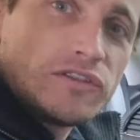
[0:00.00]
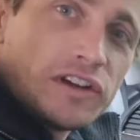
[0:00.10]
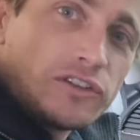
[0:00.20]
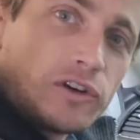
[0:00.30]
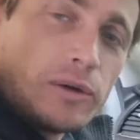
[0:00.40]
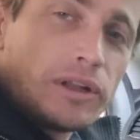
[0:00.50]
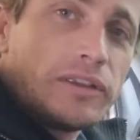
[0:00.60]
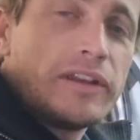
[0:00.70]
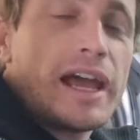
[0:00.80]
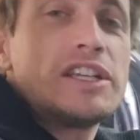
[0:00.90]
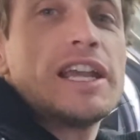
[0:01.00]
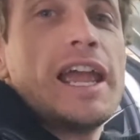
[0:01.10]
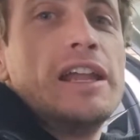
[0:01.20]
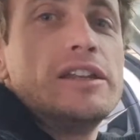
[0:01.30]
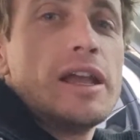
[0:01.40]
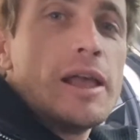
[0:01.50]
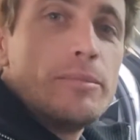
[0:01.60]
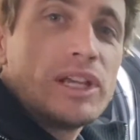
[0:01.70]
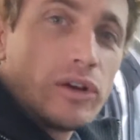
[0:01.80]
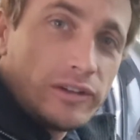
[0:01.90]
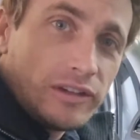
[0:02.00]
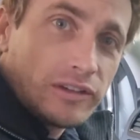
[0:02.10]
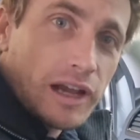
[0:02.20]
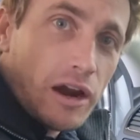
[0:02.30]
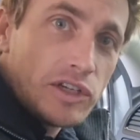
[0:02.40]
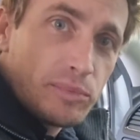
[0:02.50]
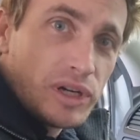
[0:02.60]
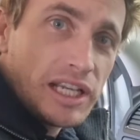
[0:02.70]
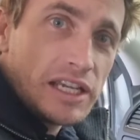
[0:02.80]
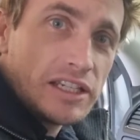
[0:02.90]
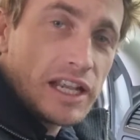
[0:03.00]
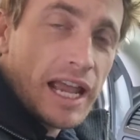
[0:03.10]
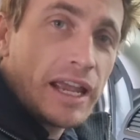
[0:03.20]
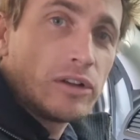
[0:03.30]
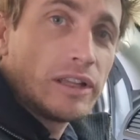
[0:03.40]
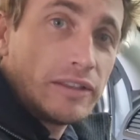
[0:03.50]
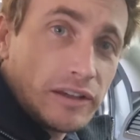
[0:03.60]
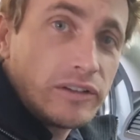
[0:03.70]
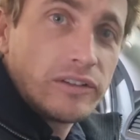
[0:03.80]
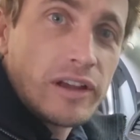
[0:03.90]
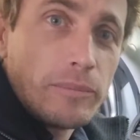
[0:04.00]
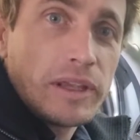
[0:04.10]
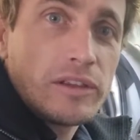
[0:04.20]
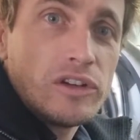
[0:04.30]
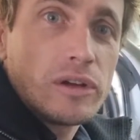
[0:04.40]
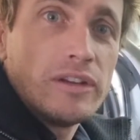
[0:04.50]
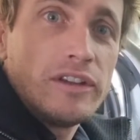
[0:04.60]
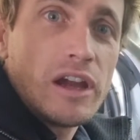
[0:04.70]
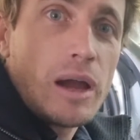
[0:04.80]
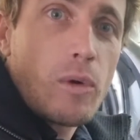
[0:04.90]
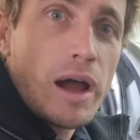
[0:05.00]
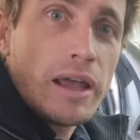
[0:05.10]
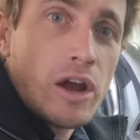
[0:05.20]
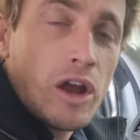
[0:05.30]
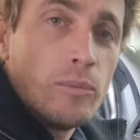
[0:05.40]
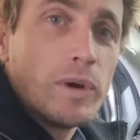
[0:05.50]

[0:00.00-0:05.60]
fits very well in the dash. And because this car is pretty easy to handle, this is something that you can DIY at home.